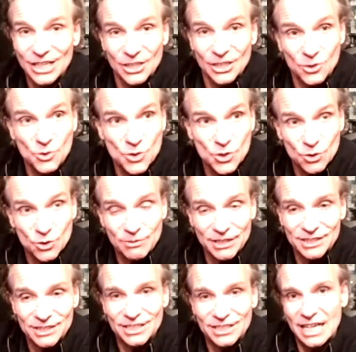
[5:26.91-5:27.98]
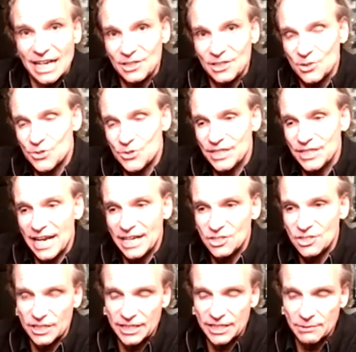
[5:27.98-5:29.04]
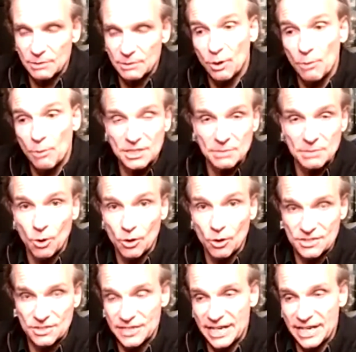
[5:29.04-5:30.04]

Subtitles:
You zoom in and you see actually the property borders,